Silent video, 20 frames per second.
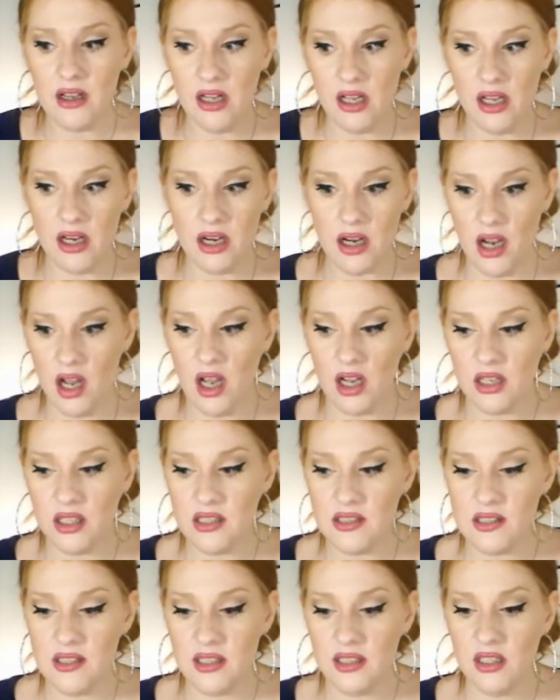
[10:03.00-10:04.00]

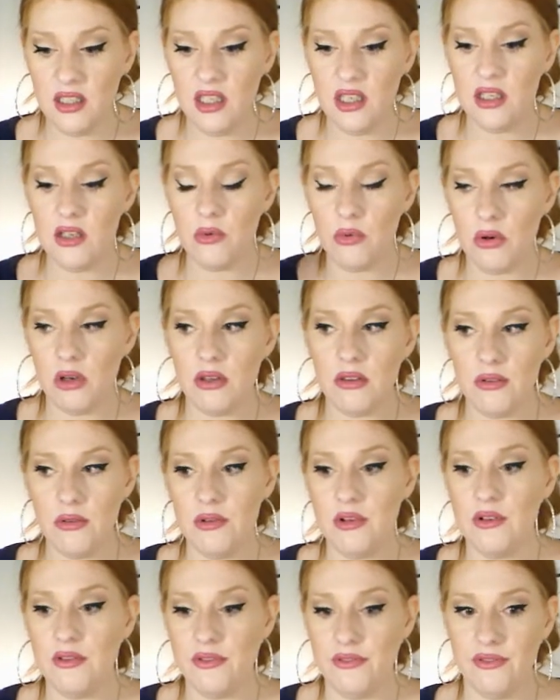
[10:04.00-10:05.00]
claircognizantly to work through
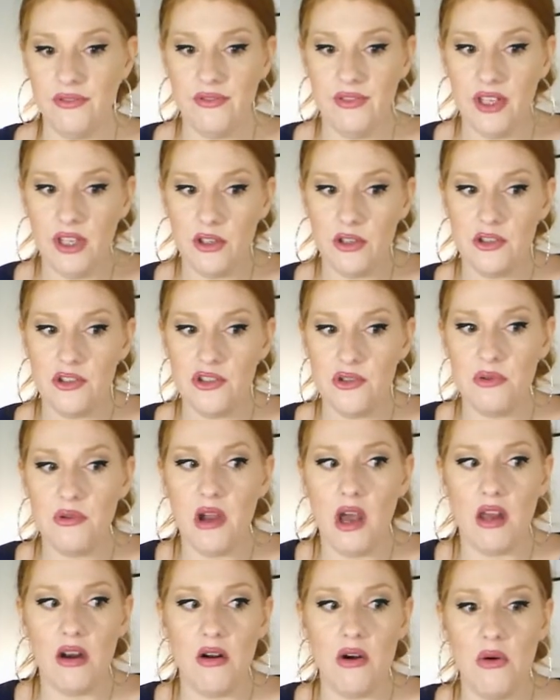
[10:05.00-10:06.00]
your fears, you've
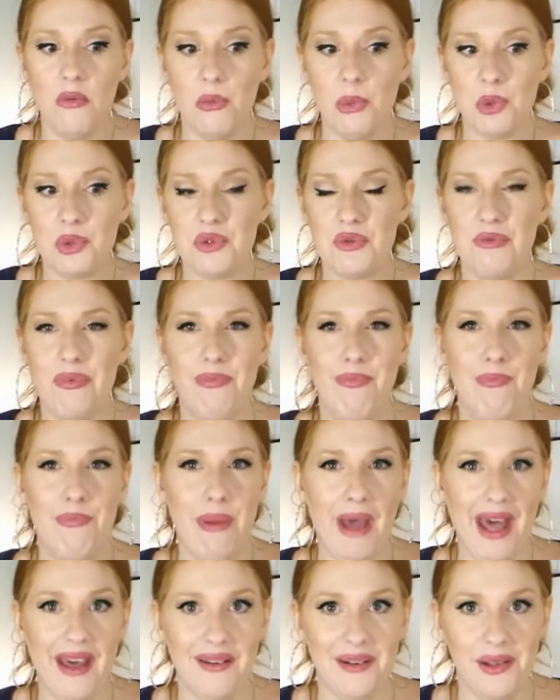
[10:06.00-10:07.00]
got to almost
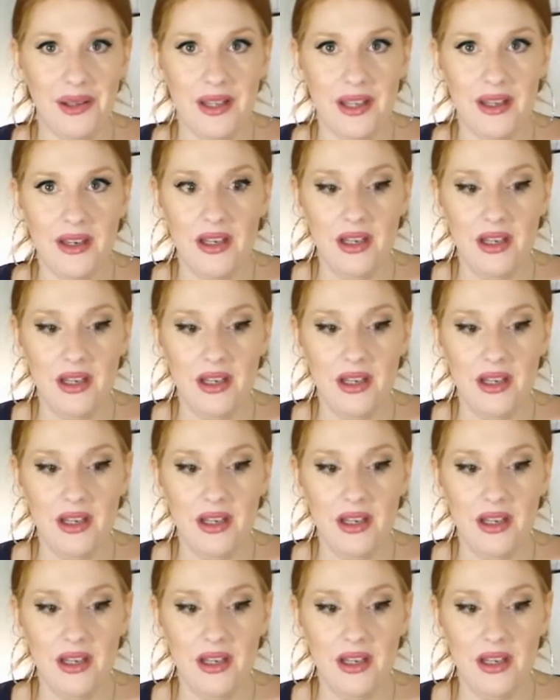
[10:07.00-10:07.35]
battle it.